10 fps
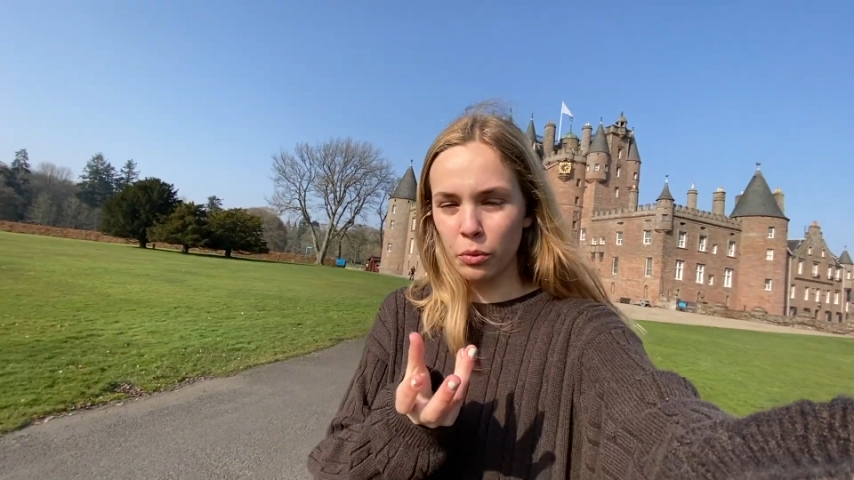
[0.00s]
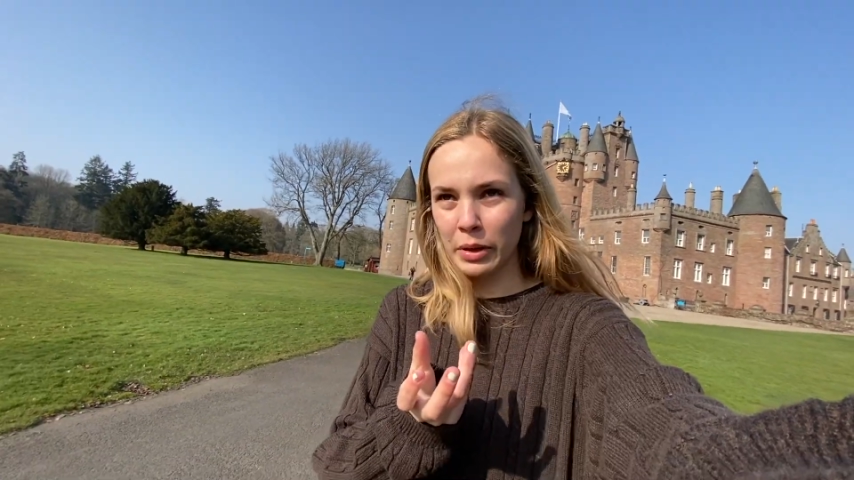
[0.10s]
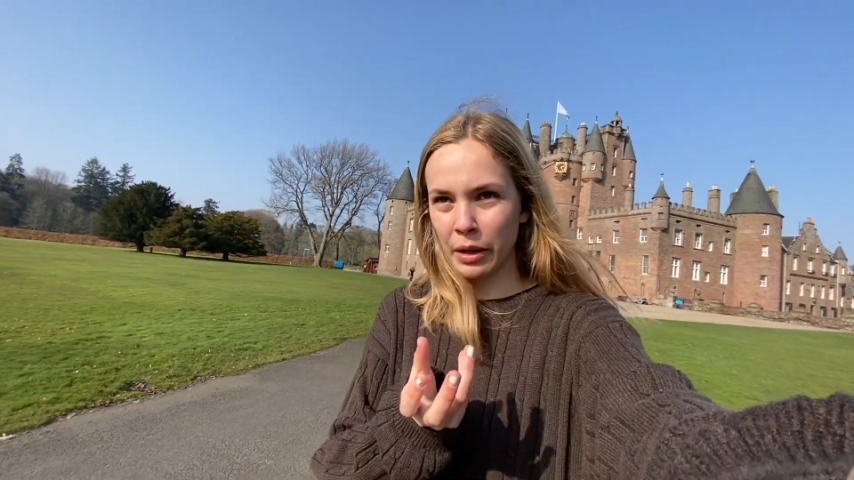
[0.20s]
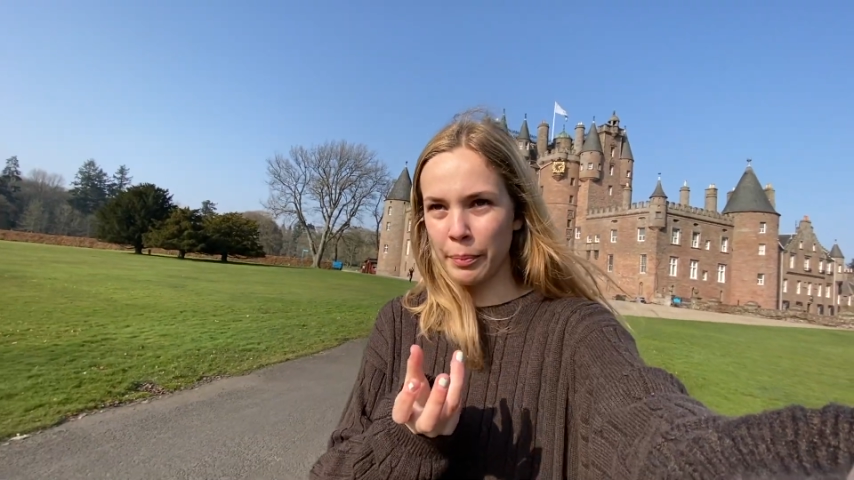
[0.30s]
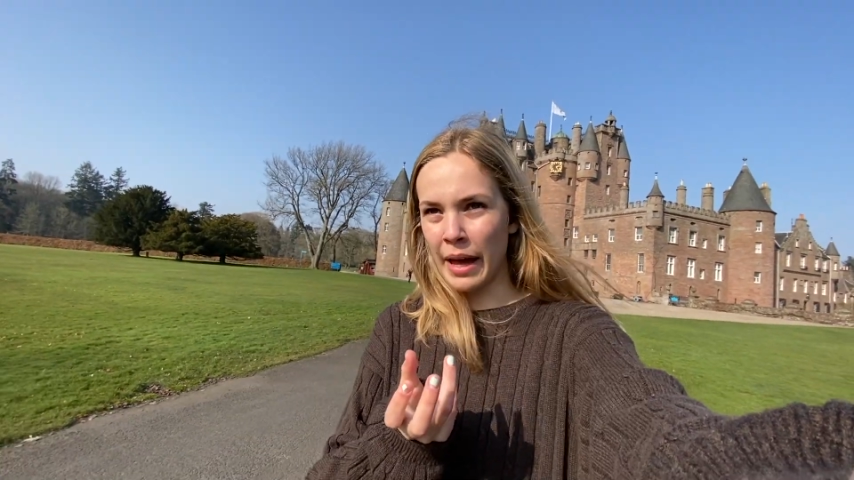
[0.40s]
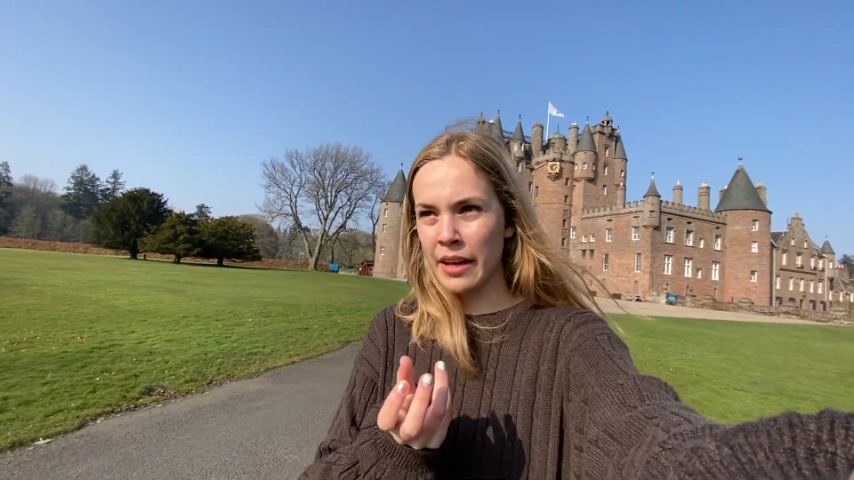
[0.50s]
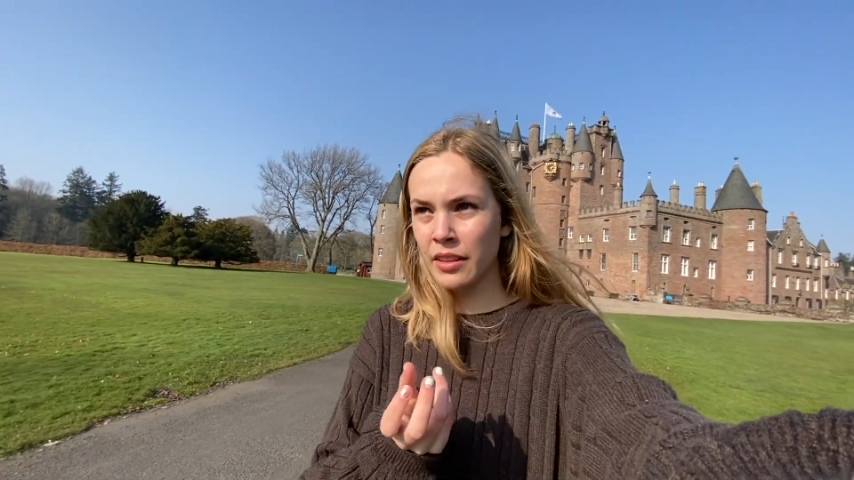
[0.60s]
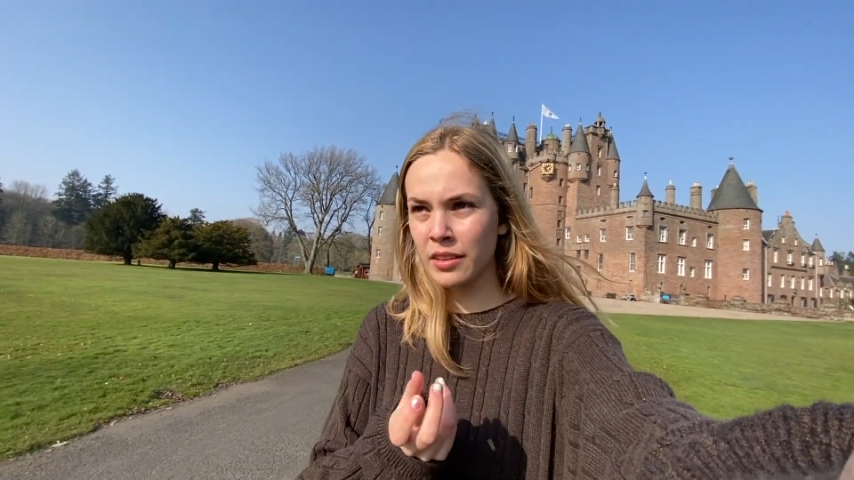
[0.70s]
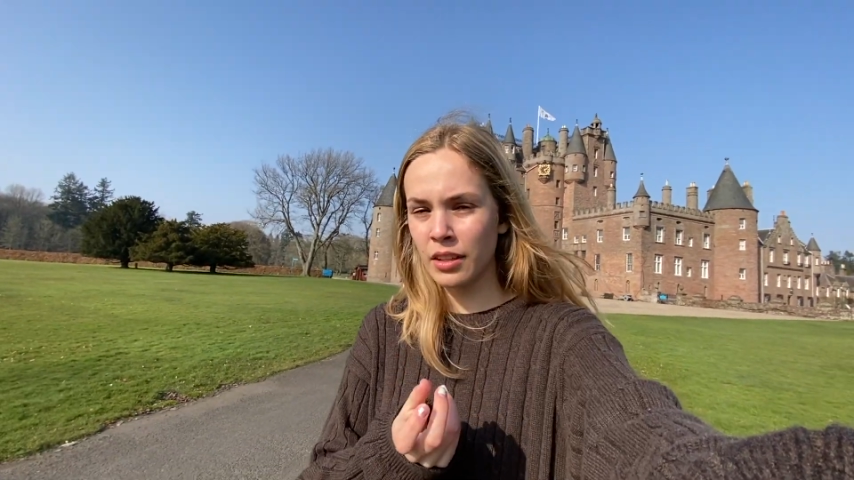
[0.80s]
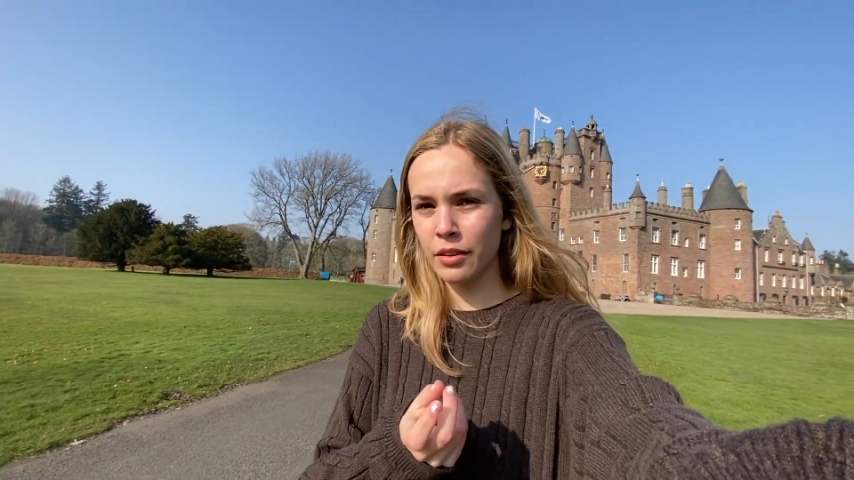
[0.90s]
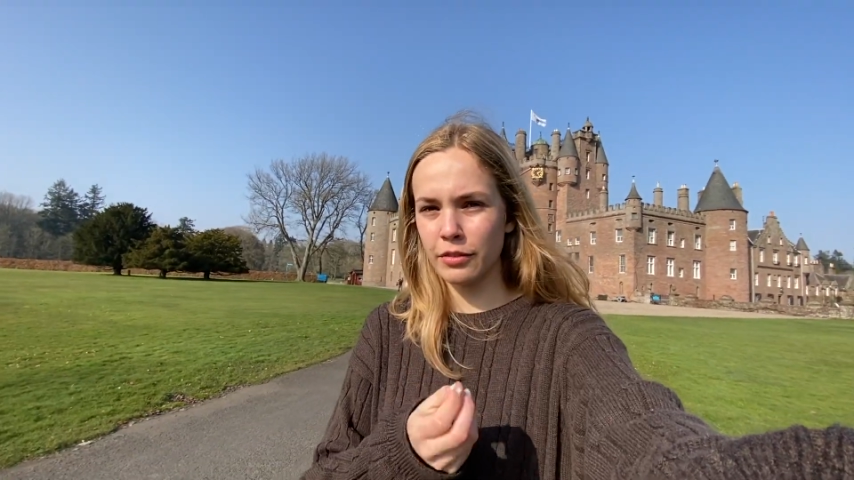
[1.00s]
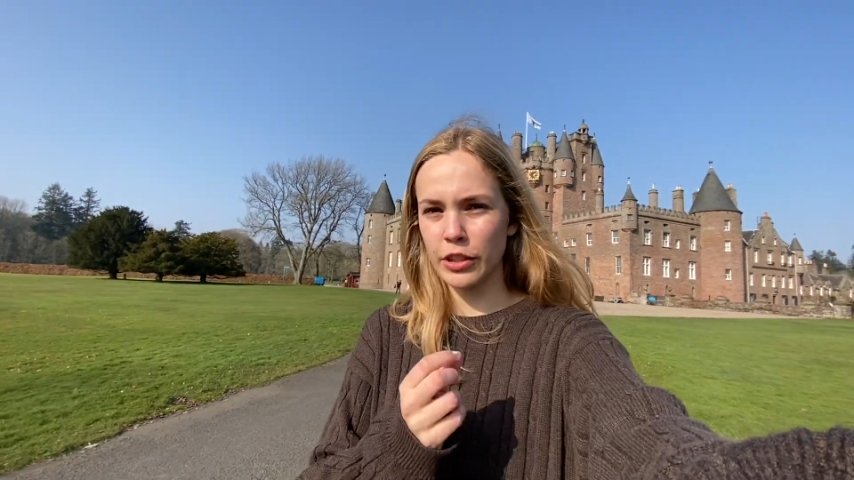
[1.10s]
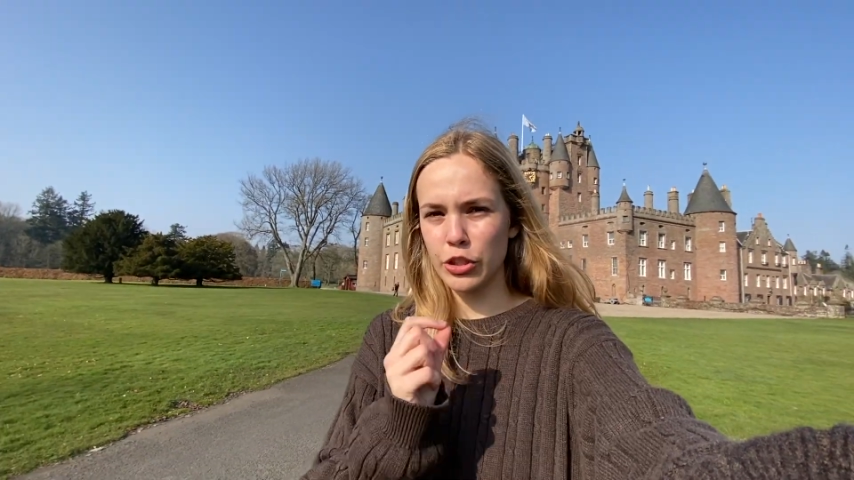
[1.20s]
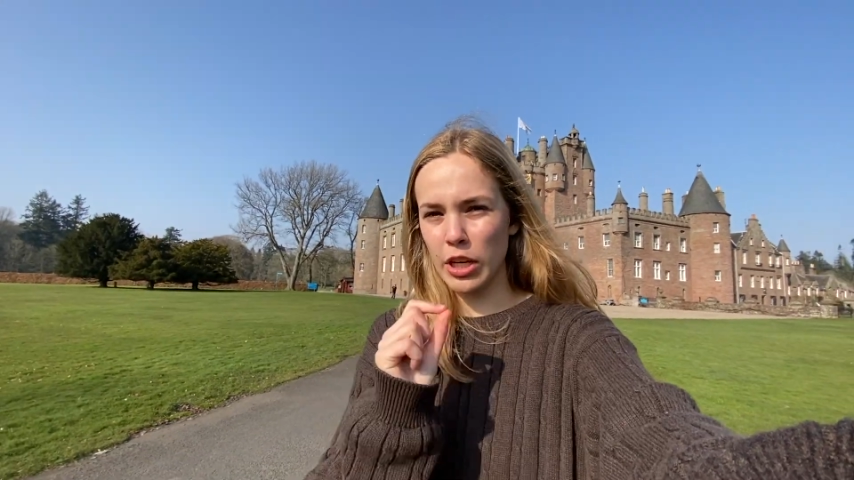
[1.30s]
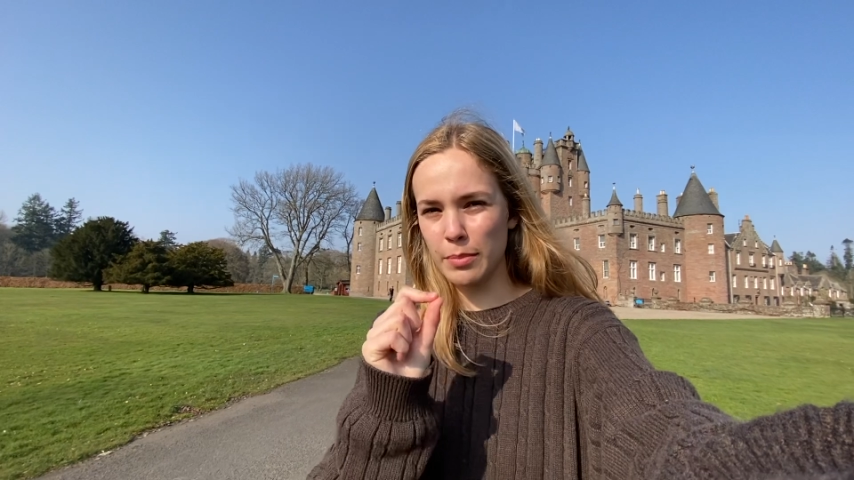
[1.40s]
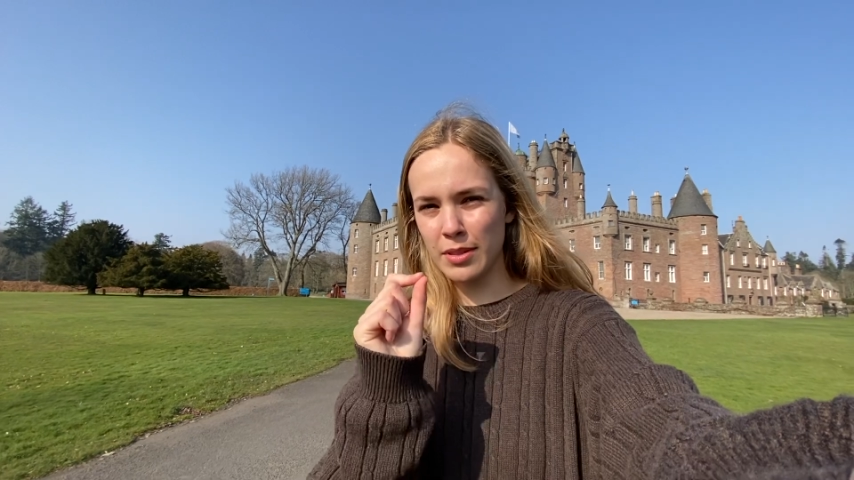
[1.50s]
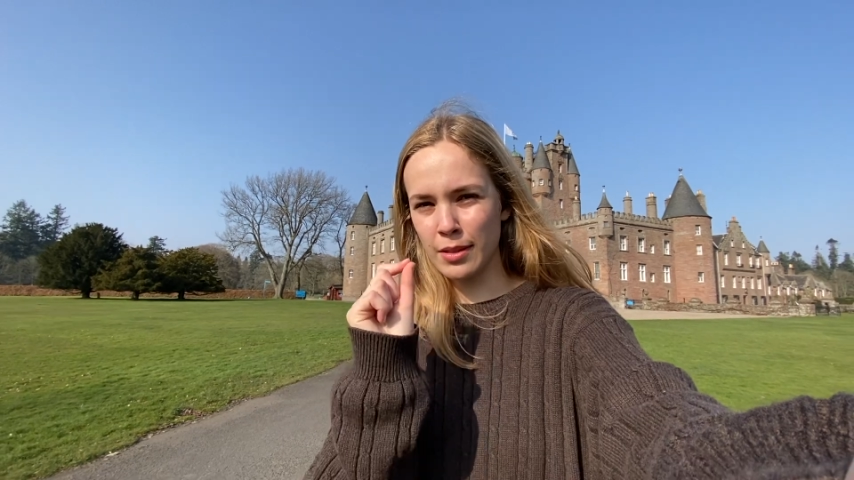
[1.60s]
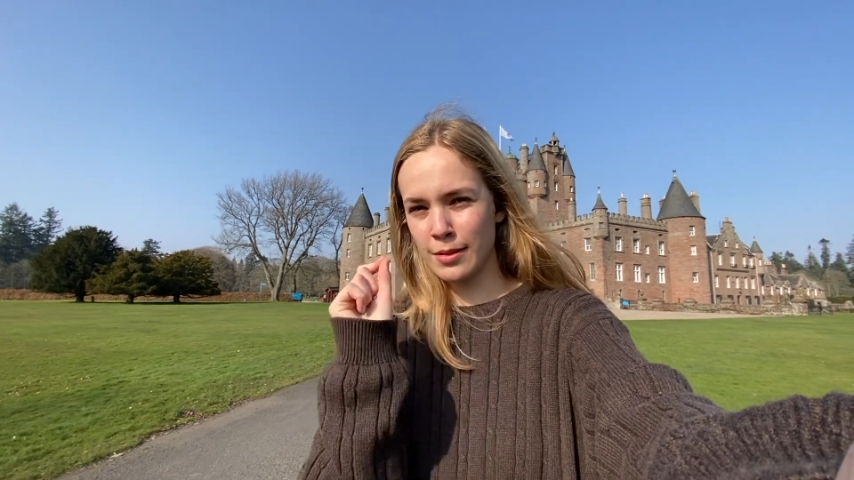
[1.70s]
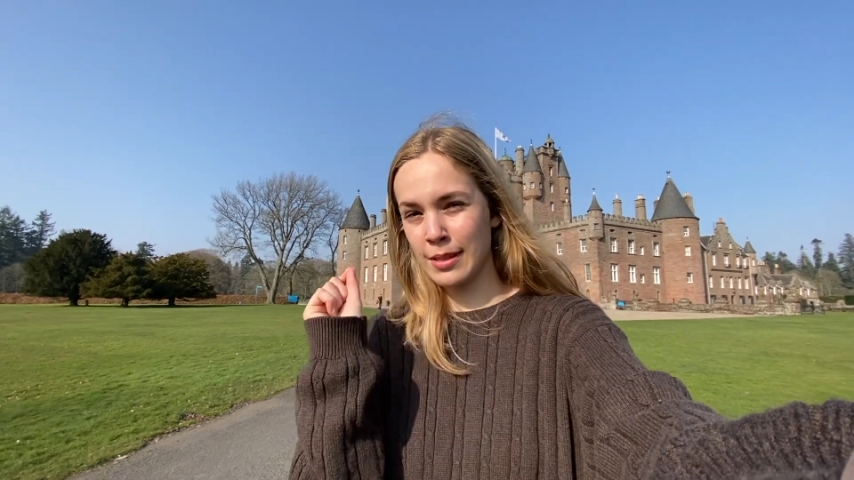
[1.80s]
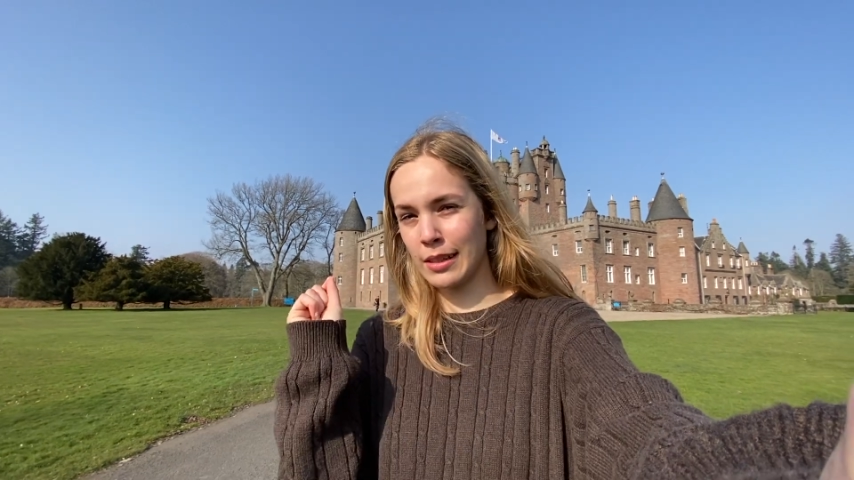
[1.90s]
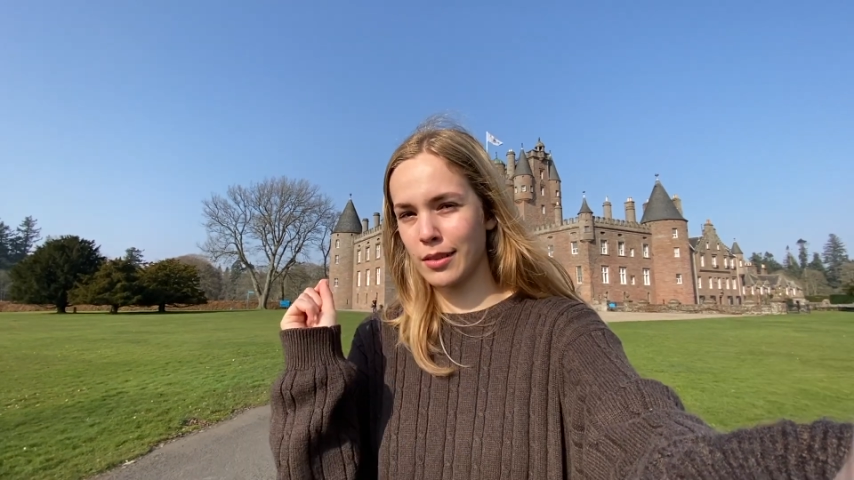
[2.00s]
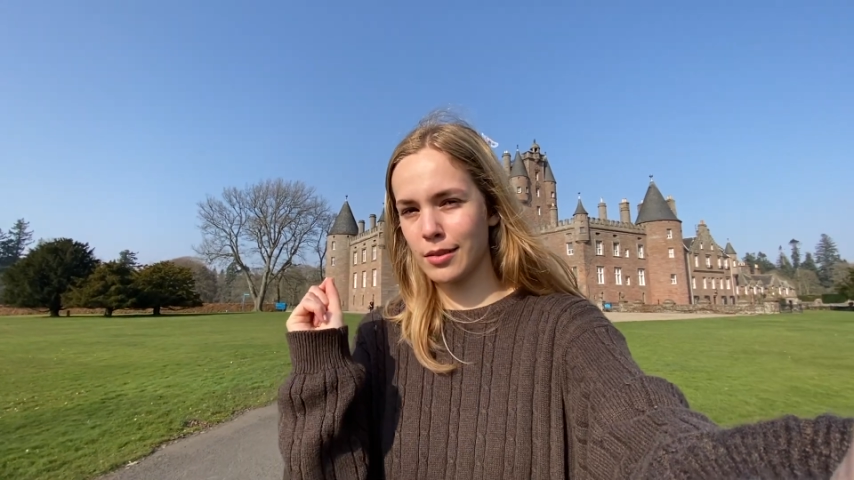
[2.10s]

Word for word: Macbeth for James VI,